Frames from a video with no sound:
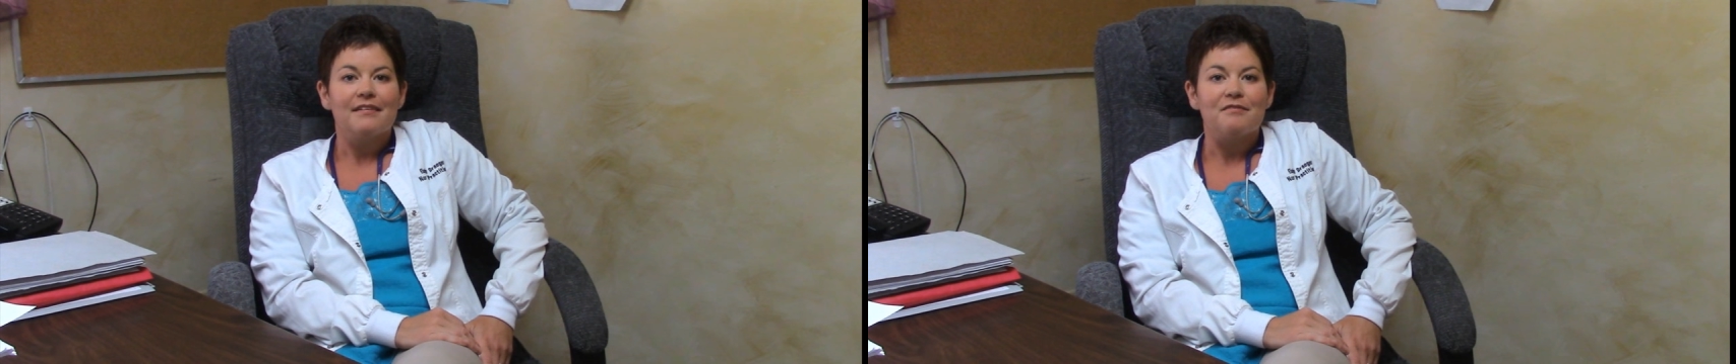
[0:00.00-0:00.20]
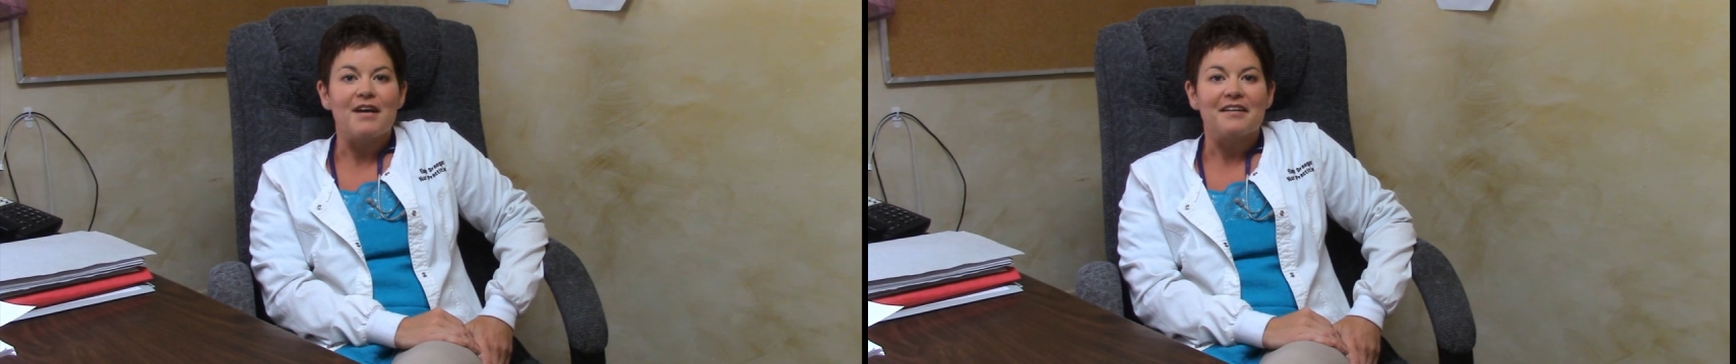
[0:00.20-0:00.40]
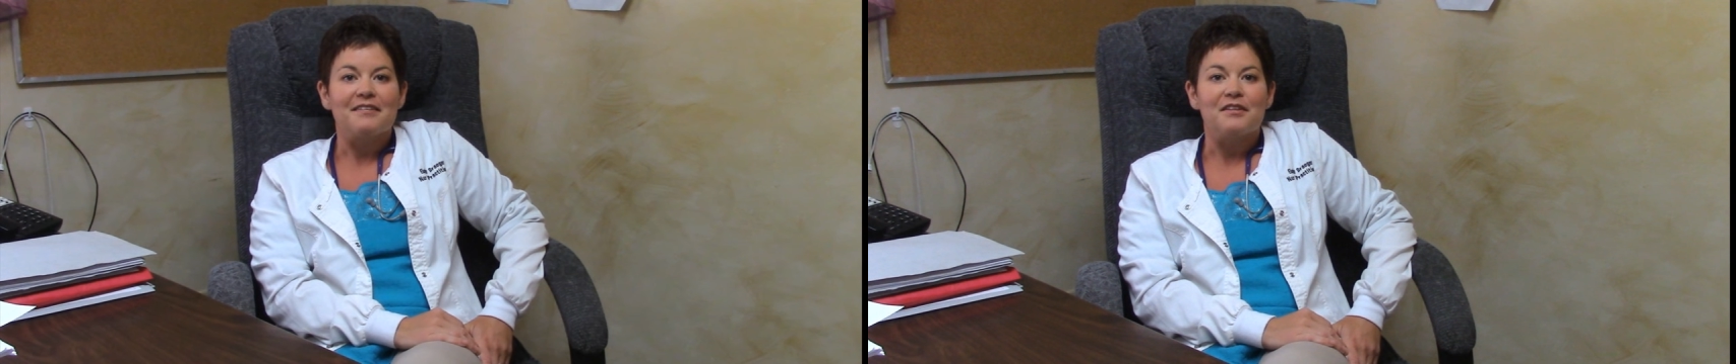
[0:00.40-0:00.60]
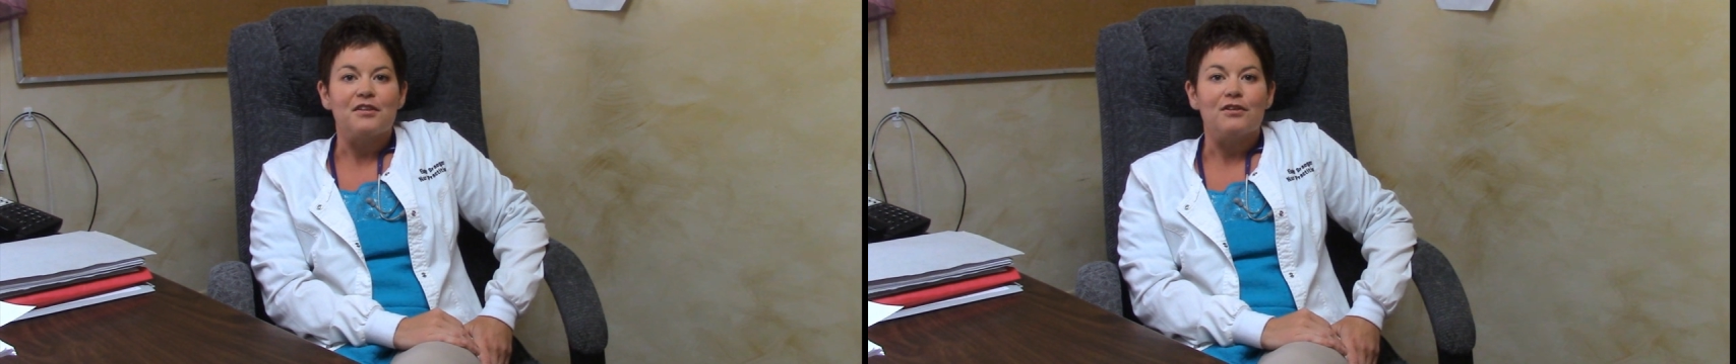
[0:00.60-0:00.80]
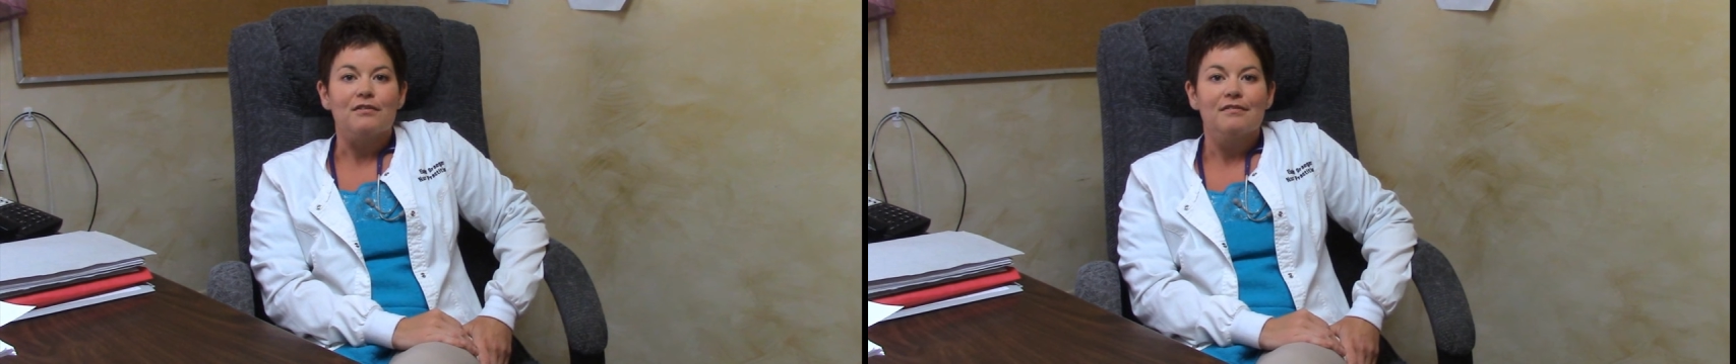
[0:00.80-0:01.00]
fact that
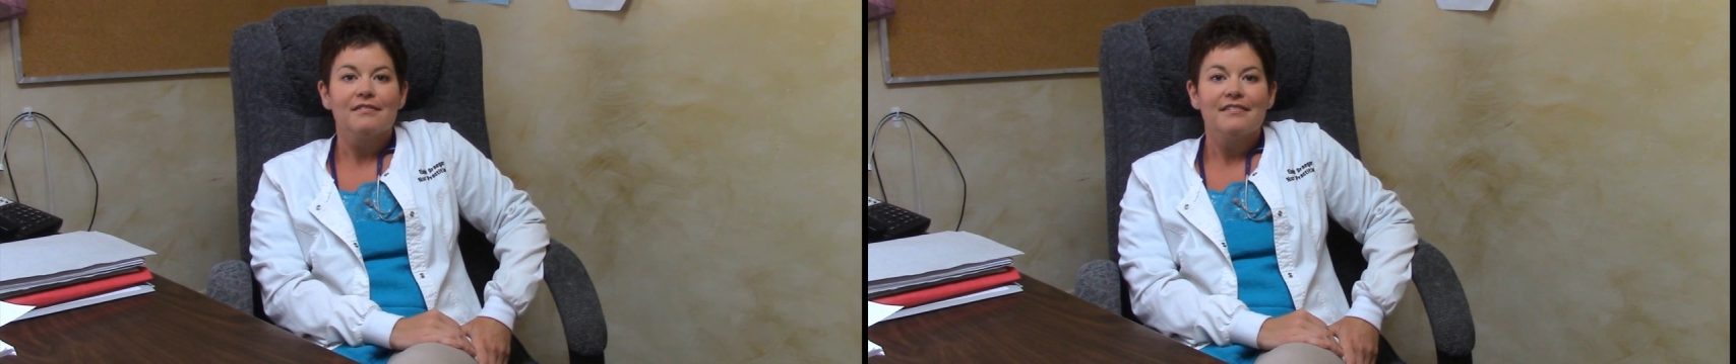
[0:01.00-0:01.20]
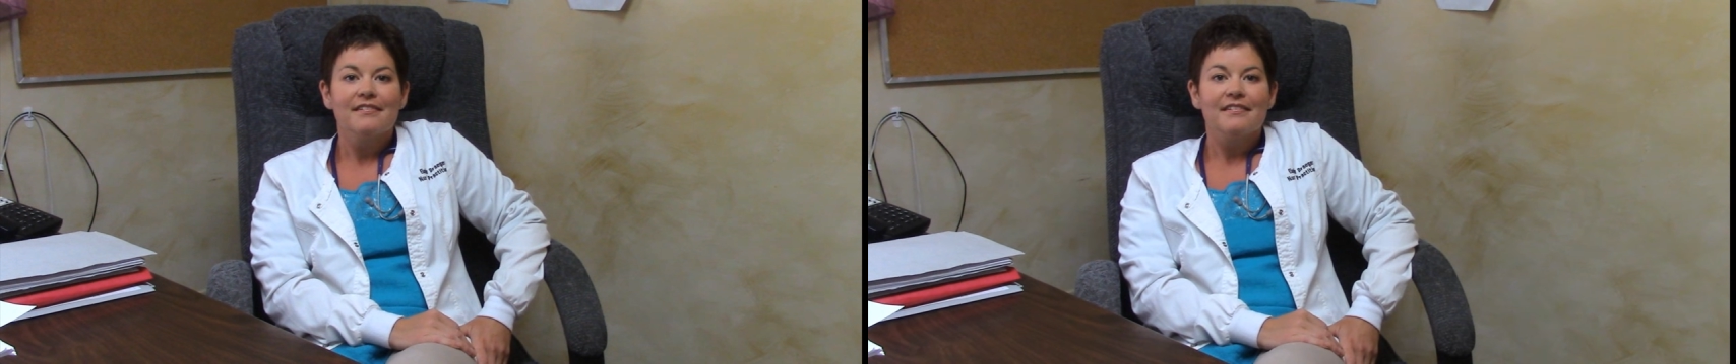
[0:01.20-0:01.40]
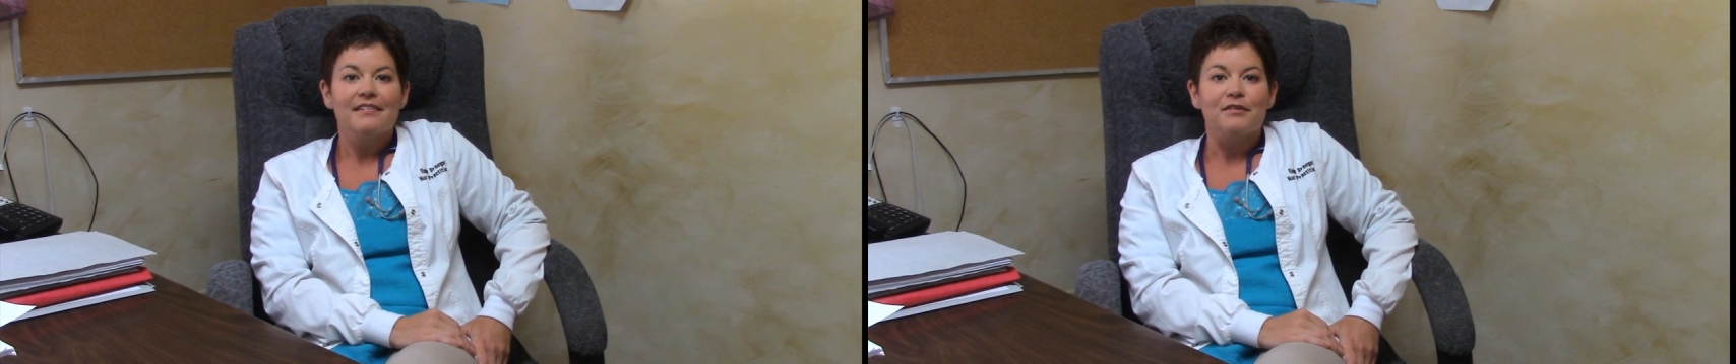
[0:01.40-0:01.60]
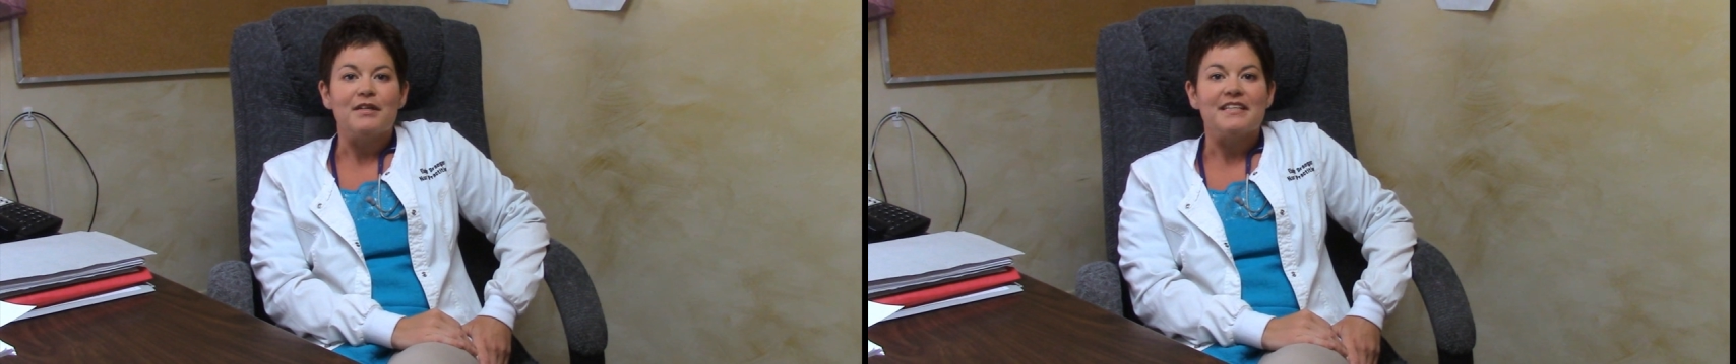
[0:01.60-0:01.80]
they're going